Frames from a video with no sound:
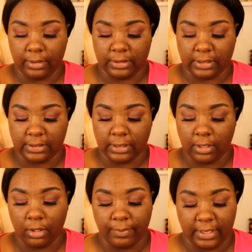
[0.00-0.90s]
It's a
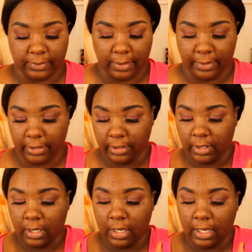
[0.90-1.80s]
silicone based primer and
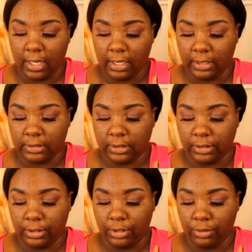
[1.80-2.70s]
it's a
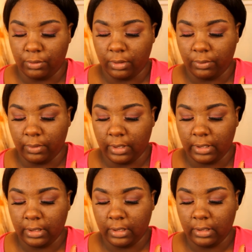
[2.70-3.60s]
newer one.